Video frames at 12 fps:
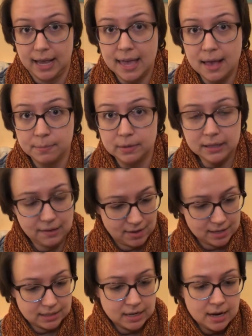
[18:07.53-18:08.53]
I can't believe
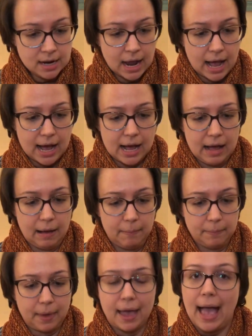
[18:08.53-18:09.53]
it.
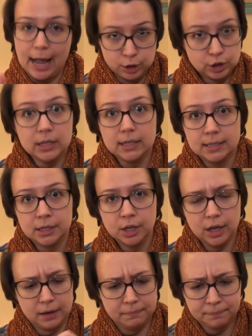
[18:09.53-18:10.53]
I actually did
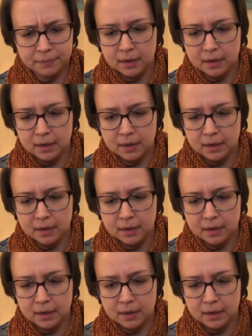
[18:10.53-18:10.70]
good.